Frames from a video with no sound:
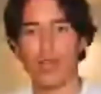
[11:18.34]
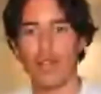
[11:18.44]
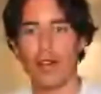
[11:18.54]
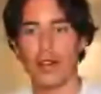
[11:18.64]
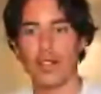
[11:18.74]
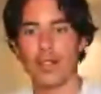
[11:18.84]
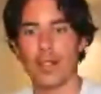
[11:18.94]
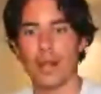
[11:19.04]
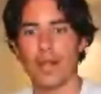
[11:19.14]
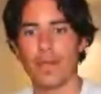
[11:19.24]
if there
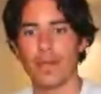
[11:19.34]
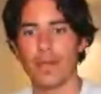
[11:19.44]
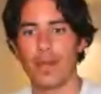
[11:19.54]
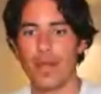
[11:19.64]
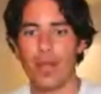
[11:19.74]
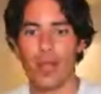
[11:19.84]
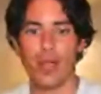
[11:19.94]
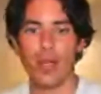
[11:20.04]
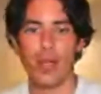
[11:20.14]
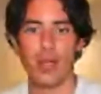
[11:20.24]
is a,
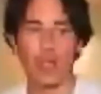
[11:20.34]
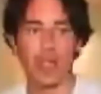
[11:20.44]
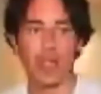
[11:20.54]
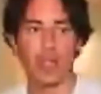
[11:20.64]
a